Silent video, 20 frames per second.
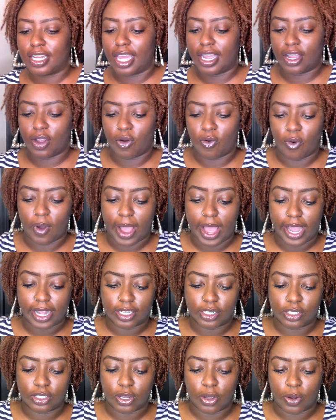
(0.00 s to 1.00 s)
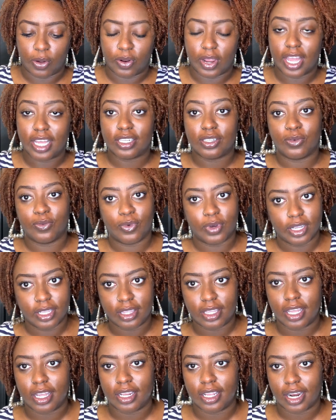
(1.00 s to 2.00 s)
like a wax, so that's one
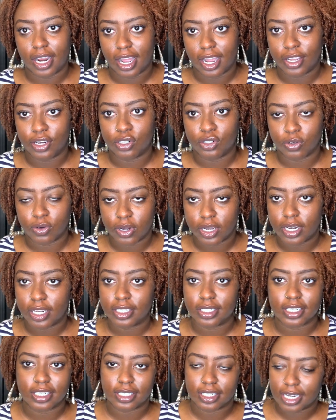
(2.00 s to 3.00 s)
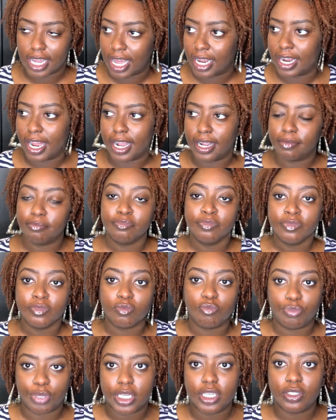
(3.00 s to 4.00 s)
thing that I enjoyed, is it's not like
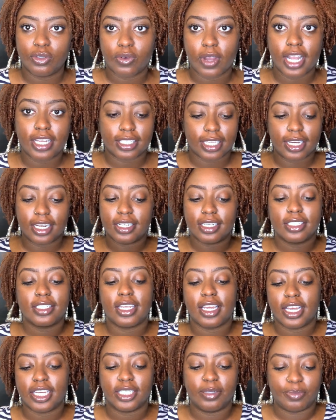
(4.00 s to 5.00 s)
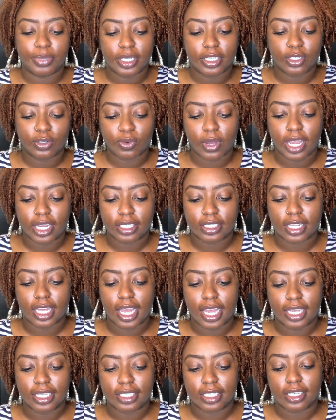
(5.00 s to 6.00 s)
beeswax, and it doesn't have beeswax
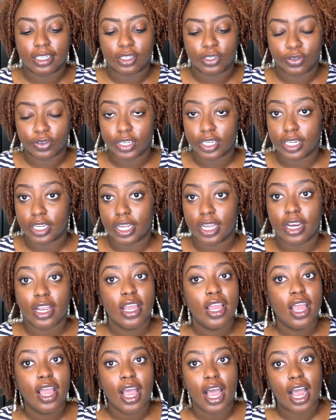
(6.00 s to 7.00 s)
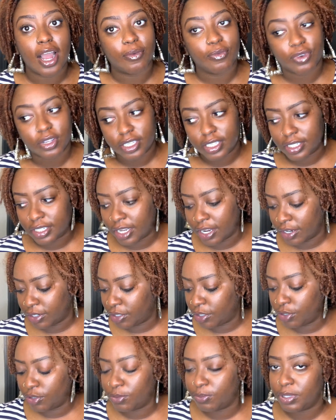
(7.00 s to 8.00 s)
as an ingredient. I'm really scared
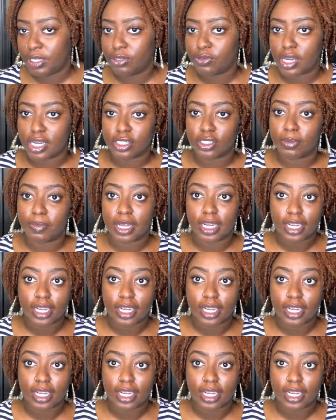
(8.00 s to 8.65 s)
to use beeswax on my